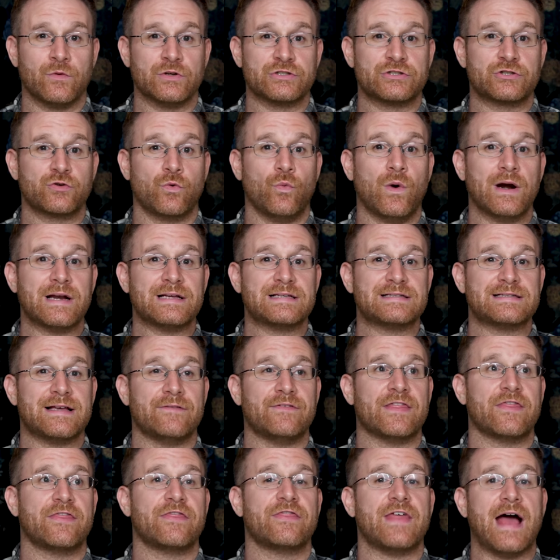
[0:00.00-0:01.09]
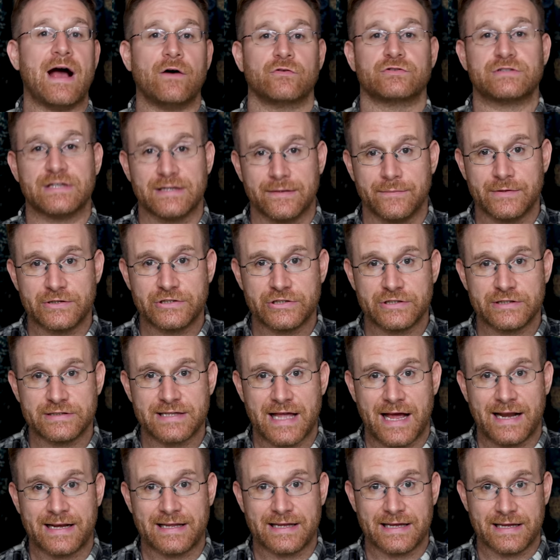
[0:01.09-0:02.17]
It was 27,000 images
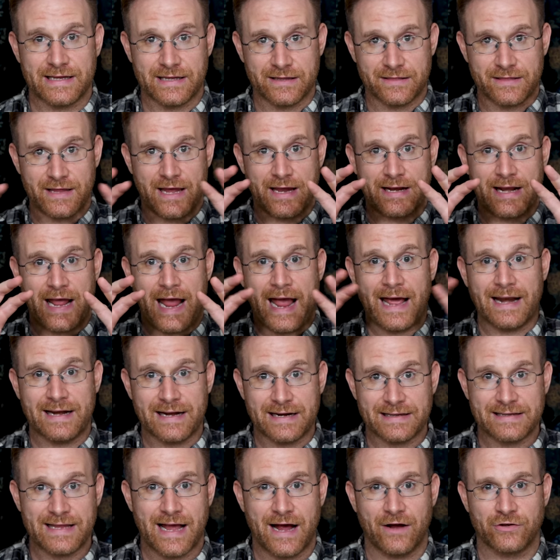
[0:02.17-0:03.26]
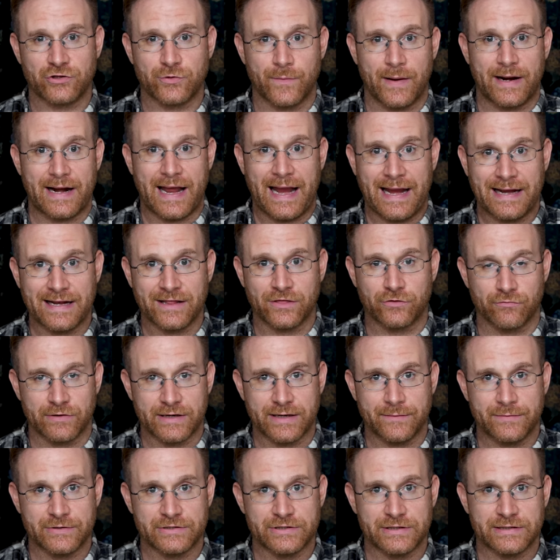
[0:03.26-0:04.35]
that he then edited down to about
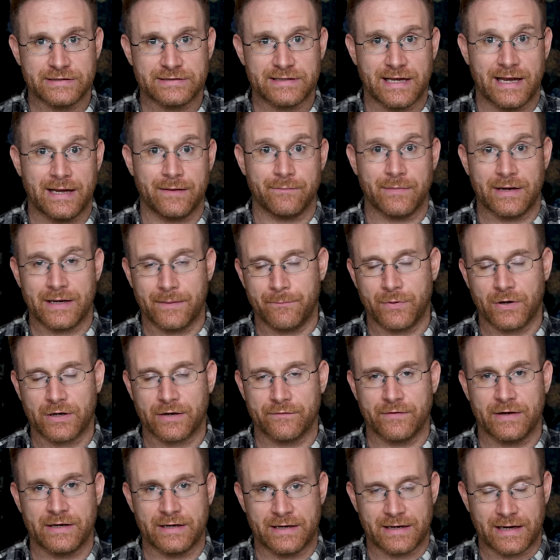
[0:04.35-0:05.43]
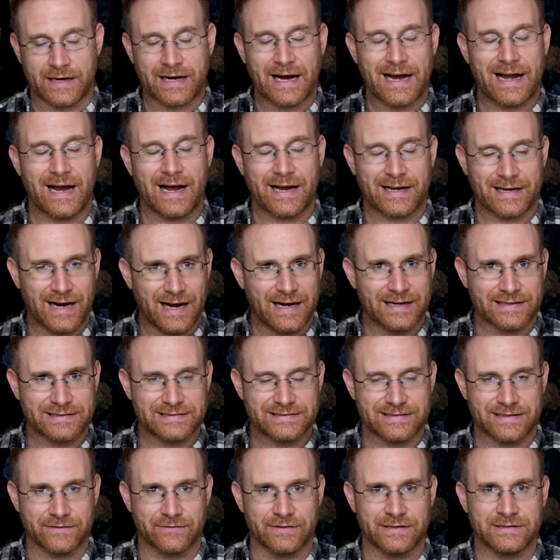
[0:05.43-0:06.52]
83 images and made a book of it, in an iconic
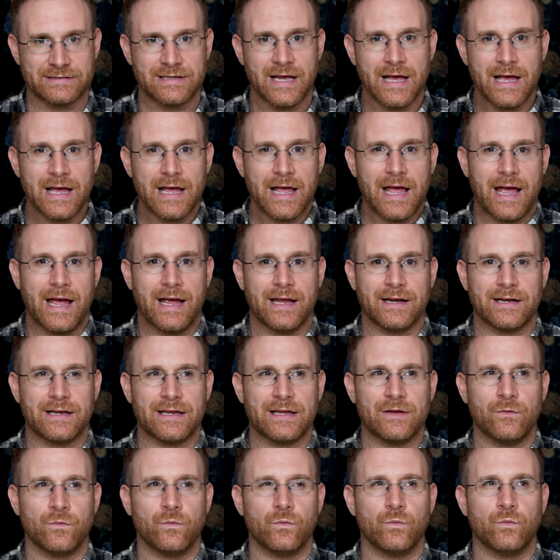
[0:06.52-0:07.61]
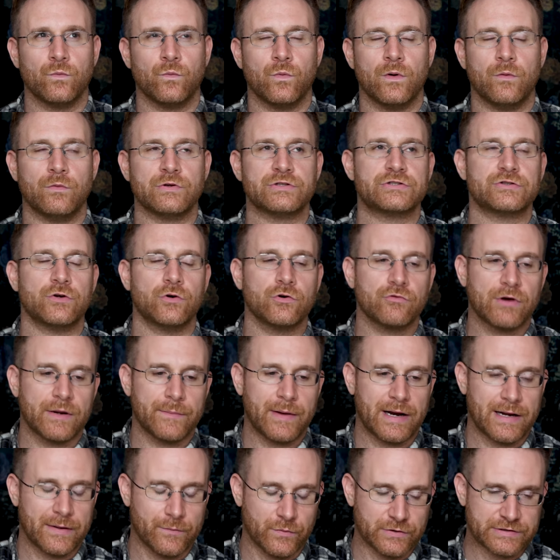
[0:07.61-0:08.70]
series. And what was so great
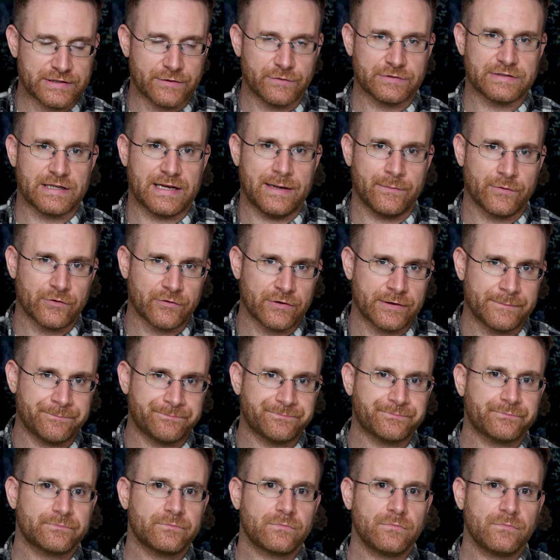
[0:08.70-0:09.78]
about him was he was an immigrant.